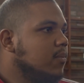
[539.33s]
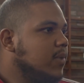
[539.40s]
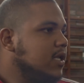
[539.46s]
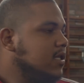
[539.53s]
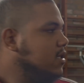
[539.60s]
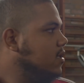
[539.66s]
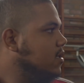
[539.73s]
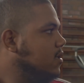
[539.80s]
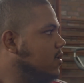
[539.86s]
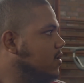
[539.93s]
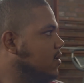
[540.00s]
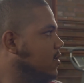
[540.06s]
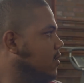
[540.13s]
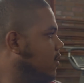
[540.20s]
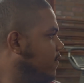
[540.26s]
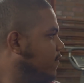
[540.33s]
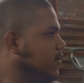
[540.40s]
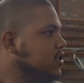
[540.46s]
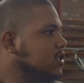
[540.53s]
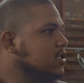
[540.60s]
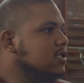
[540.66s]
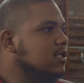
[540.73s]
But
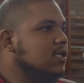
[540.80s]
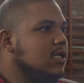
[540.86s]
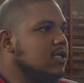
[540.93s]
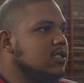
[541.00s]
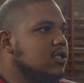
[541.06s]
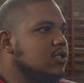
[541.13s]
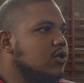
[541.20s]
efficiency, yes, the